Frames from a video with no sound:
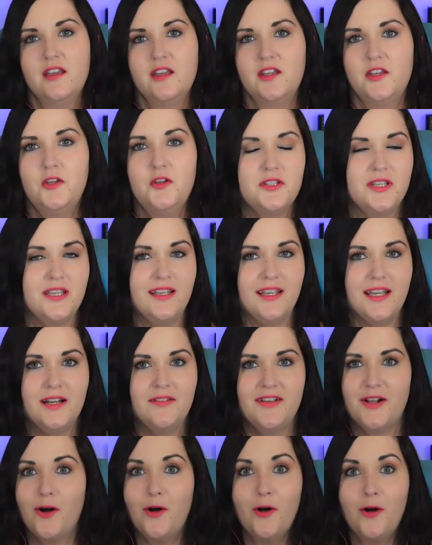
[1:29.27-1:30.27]
using kind of
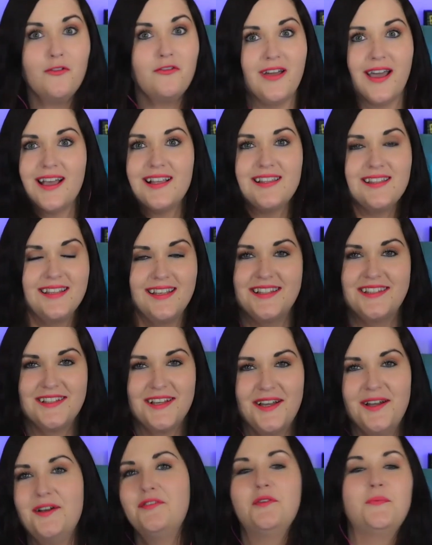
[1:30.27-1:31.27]
like all facets
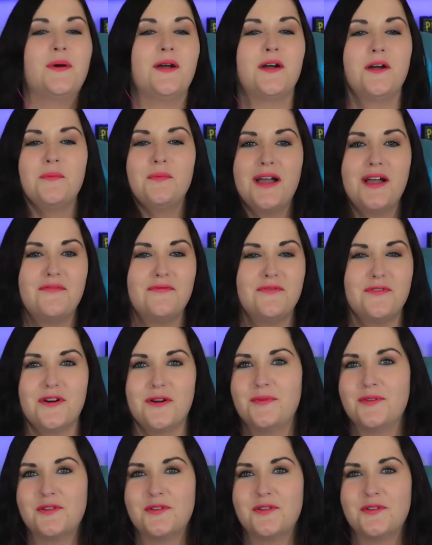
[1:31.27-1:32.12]
of the Power Platform.